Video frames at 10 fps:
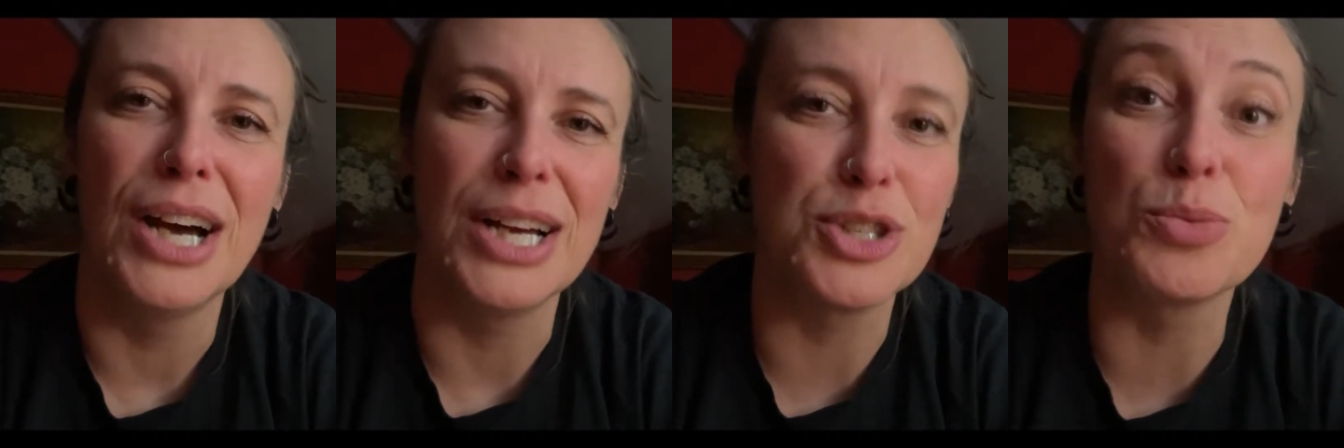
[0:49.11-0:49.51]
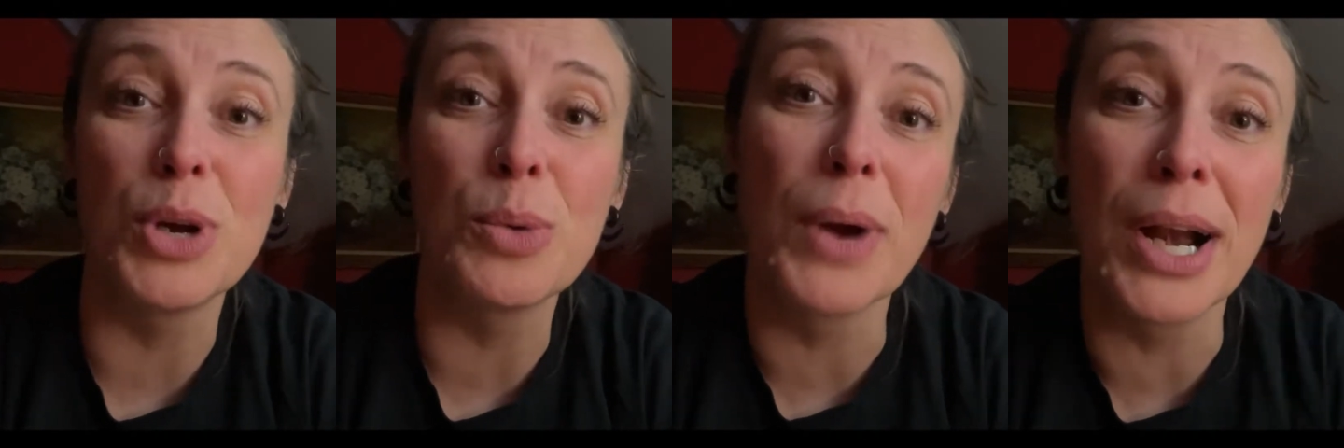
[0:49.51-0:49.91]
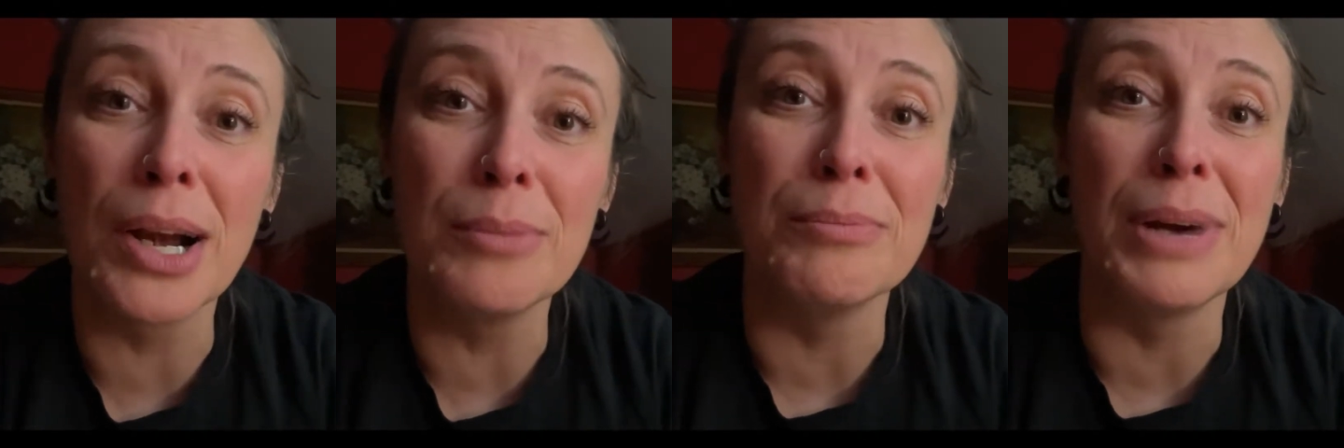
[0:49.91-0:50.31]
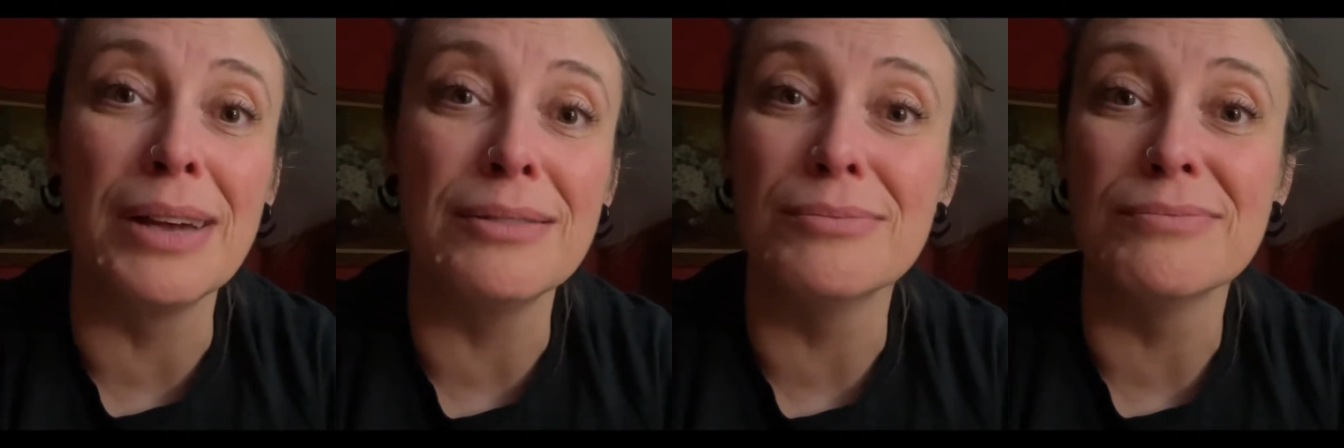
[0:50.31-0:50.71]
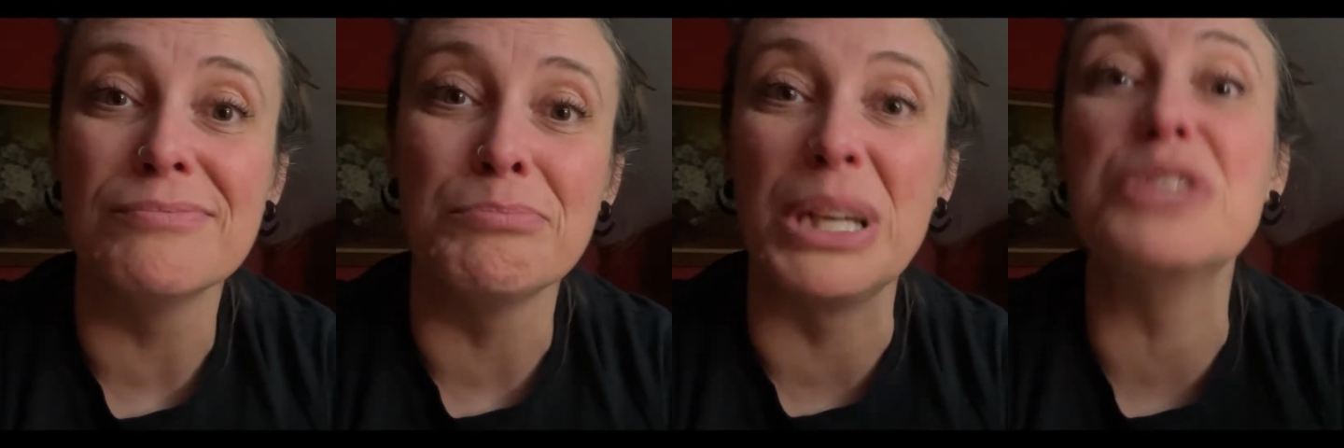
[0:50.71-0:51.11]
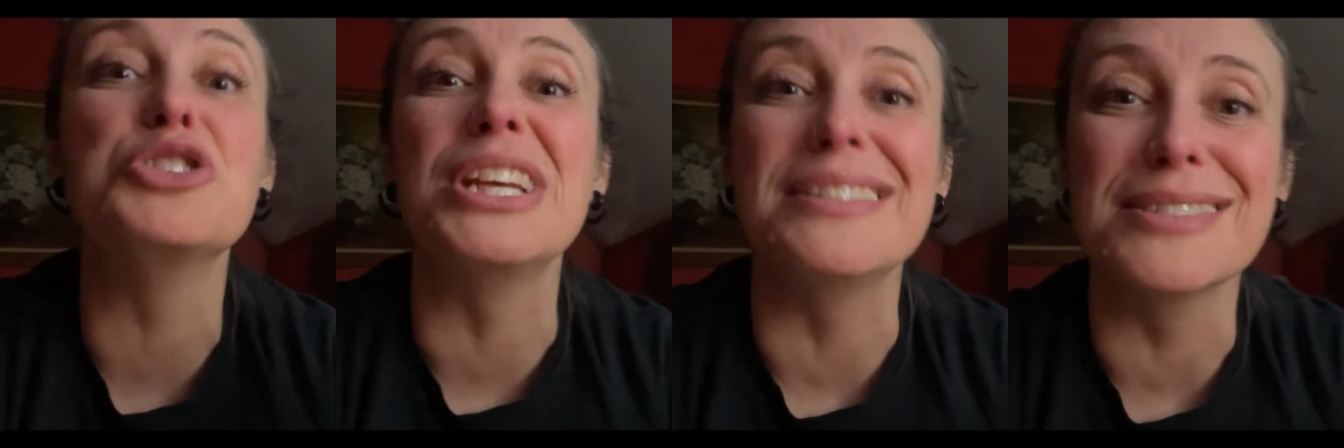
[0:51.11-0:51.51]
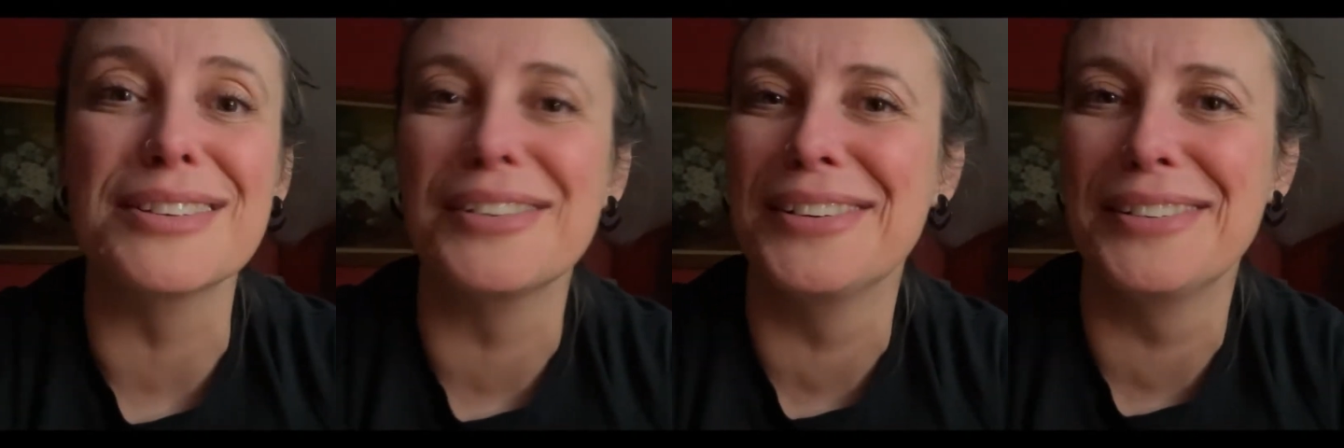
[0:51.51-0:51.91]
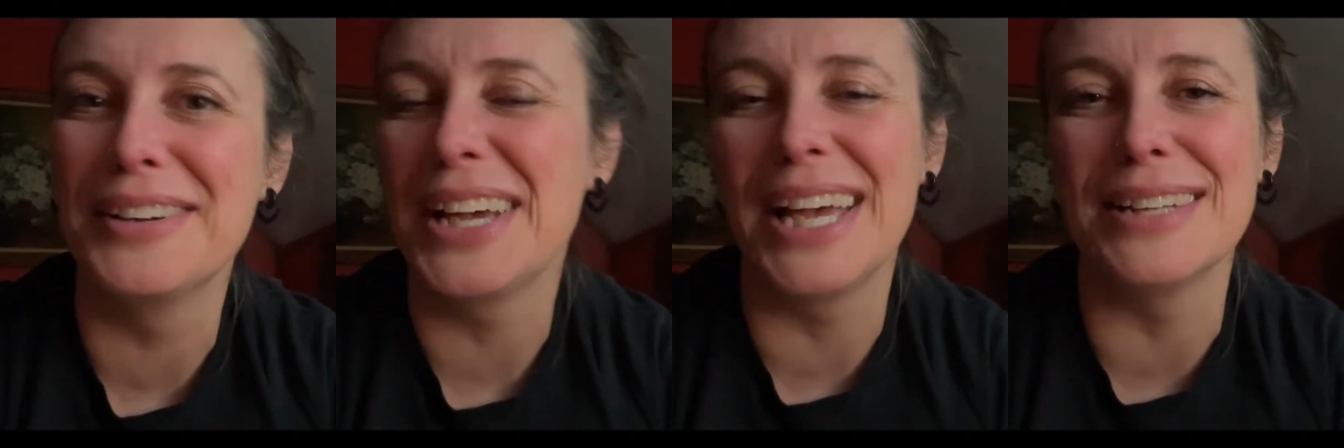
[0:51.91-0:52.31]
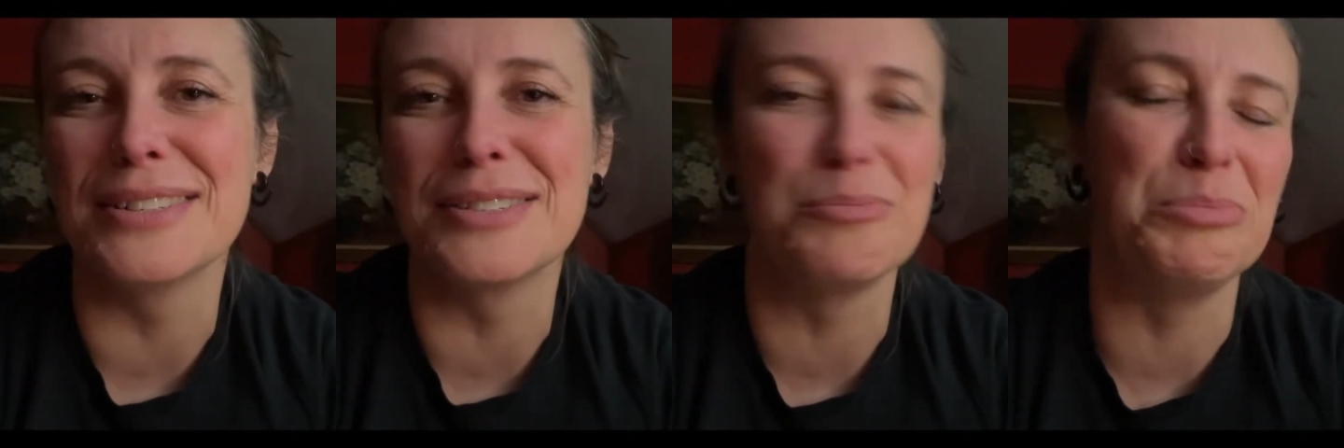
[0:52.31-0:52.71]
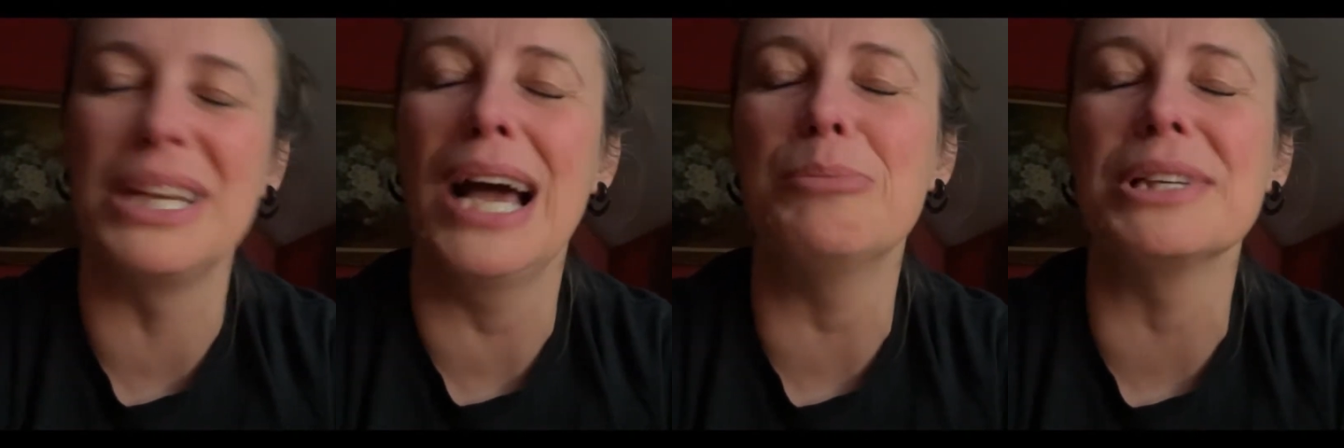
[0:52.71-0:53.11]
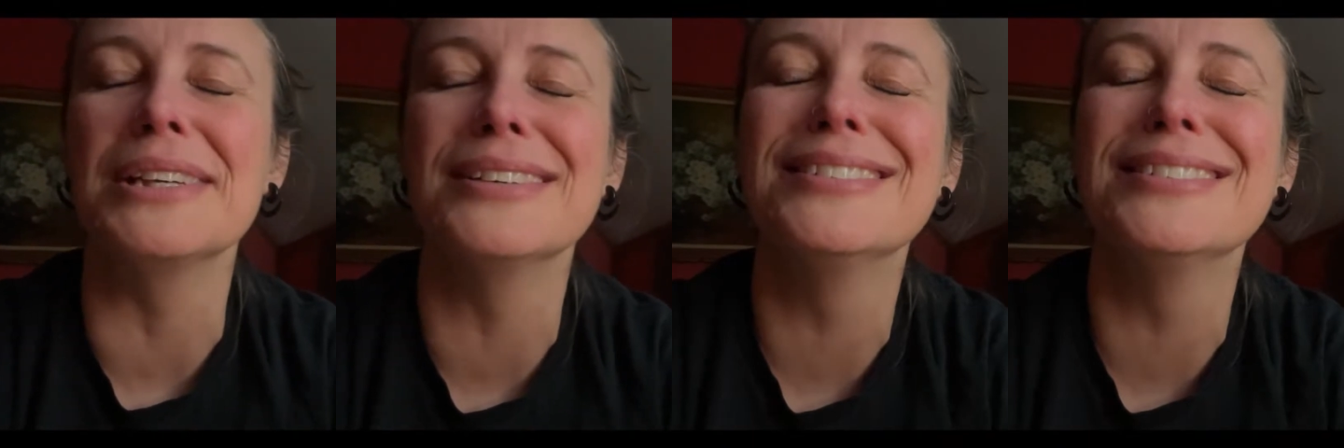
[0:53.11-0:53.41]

I just want to wear my big jeans and be happy.